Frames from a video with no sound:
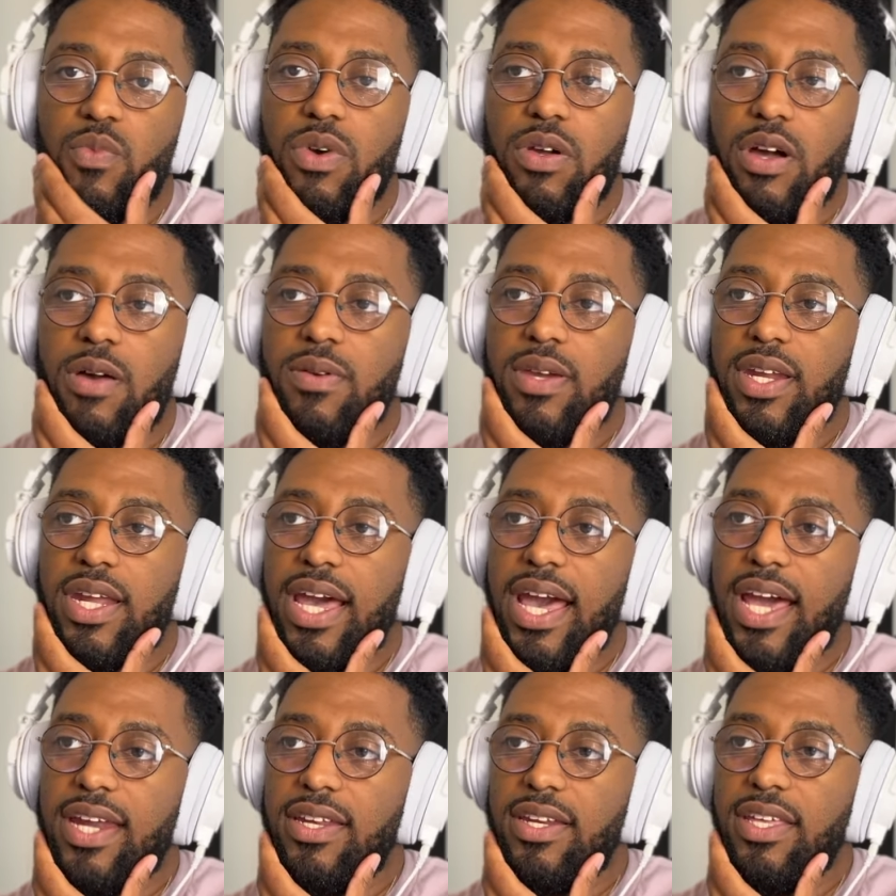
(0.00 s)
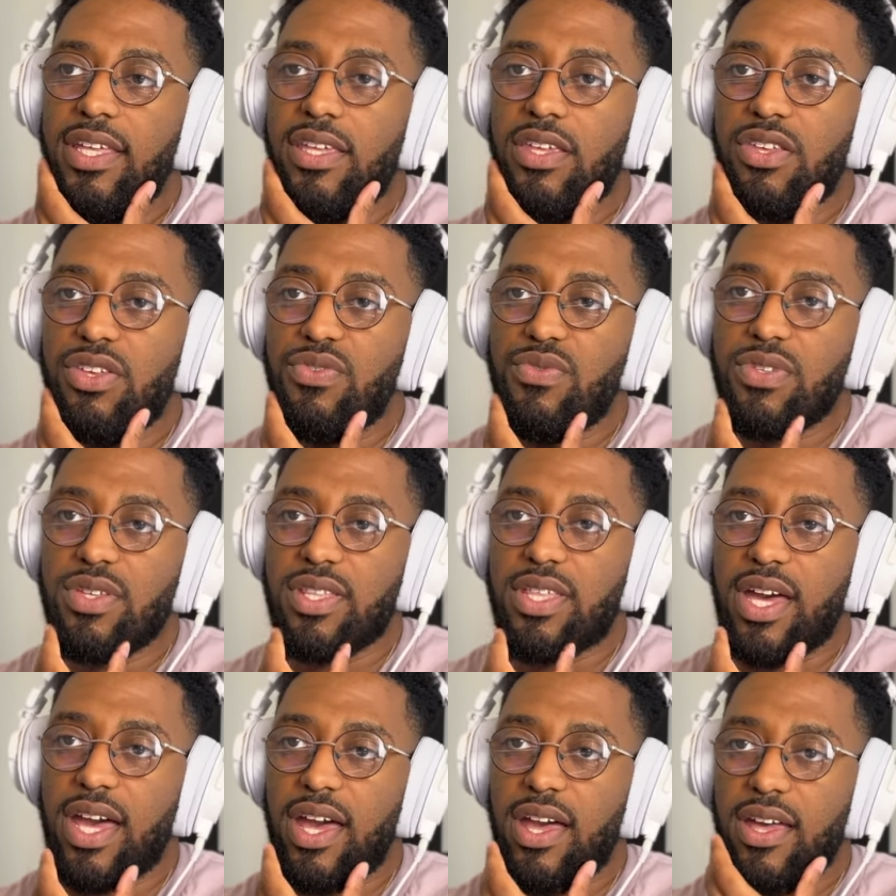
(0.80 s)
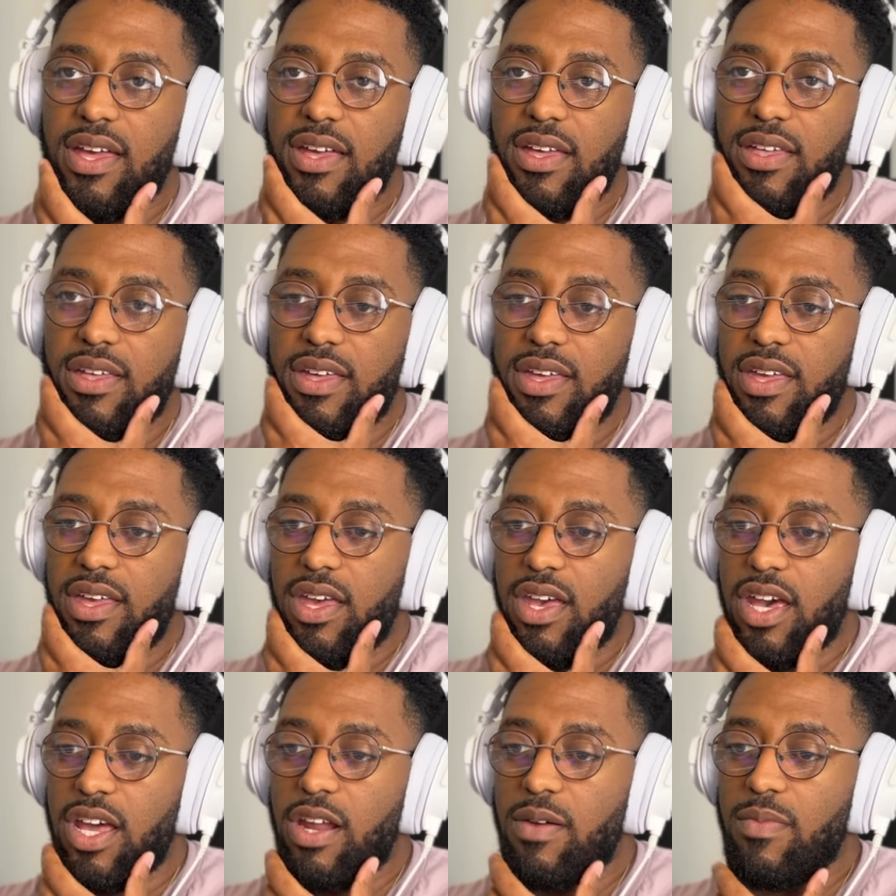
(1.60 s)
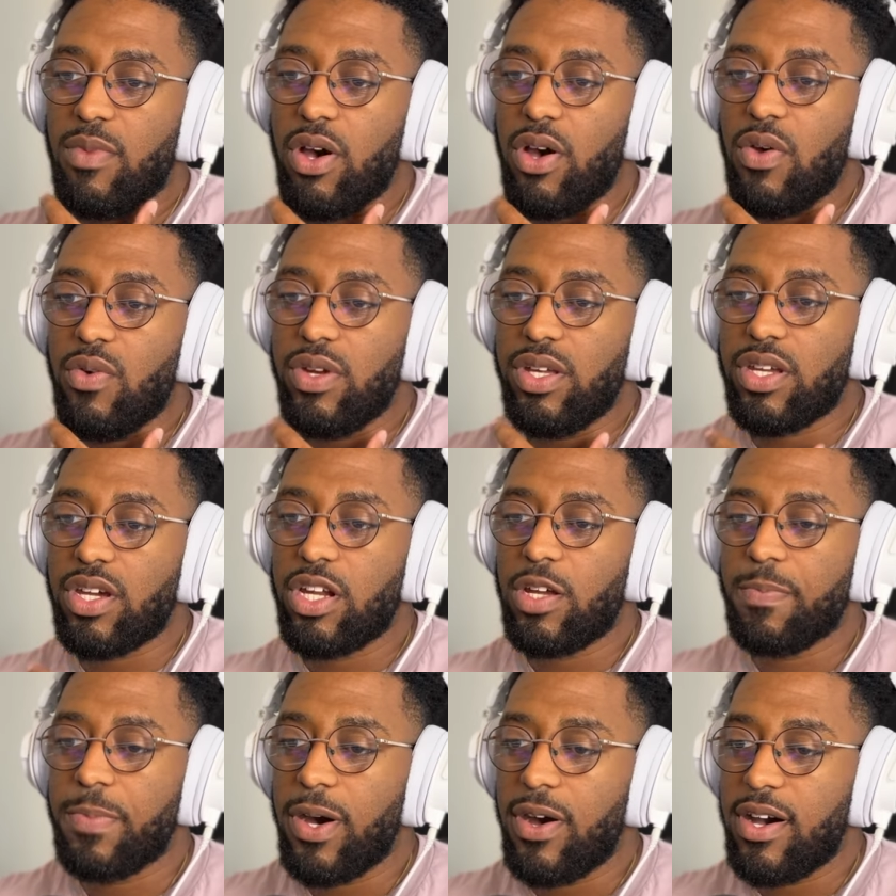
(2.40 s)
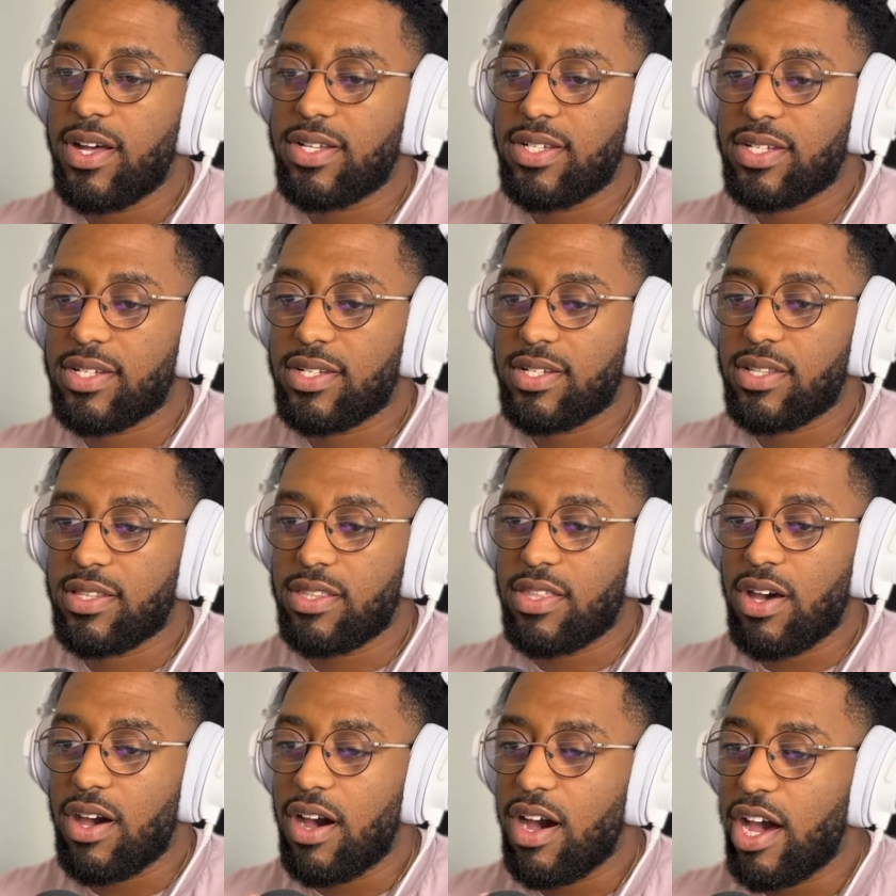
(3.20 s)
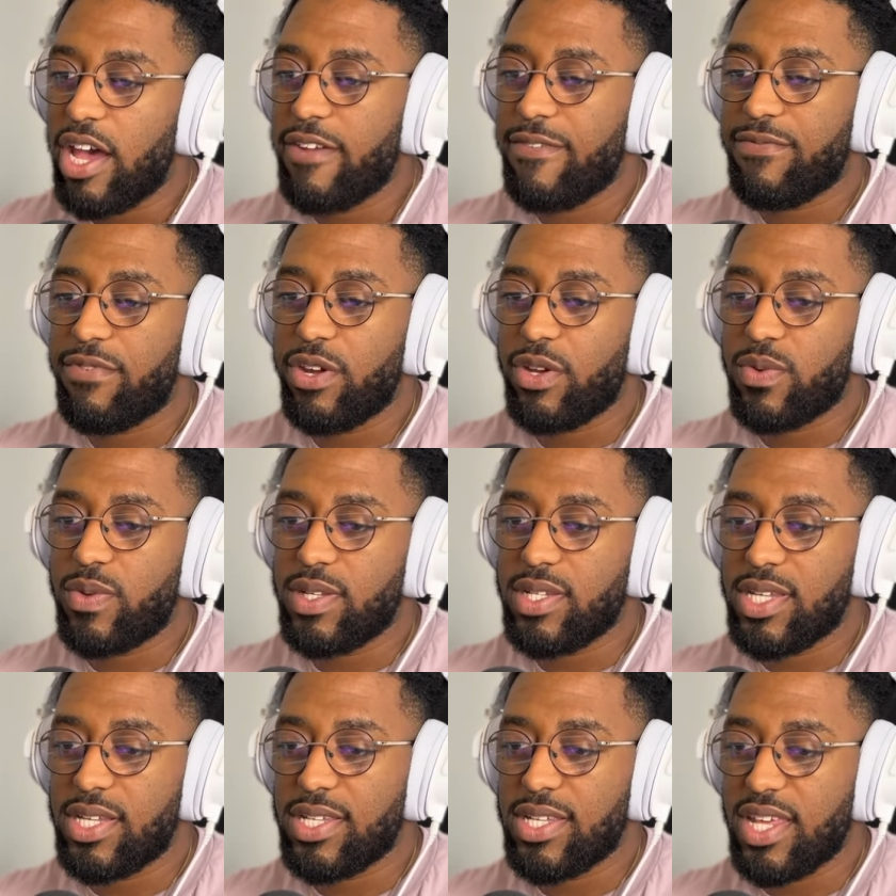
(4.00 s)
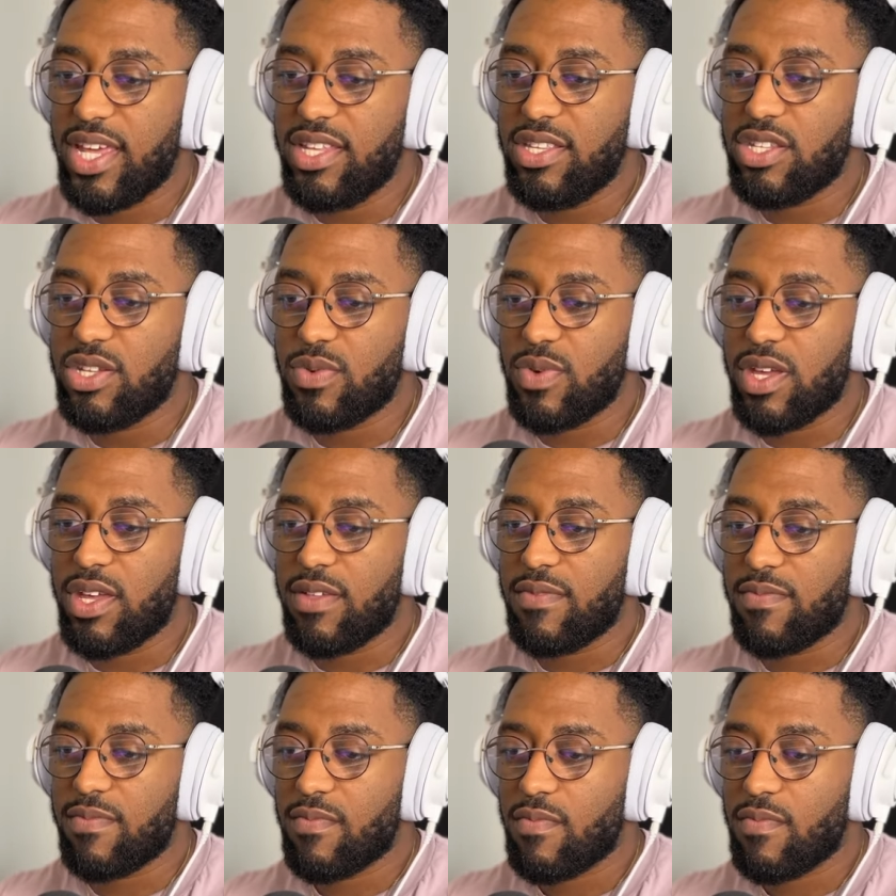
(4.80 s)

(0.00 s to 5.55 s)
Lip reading: I'm going to add an EQ to that, and I'm only going to pass the high frequencies into it.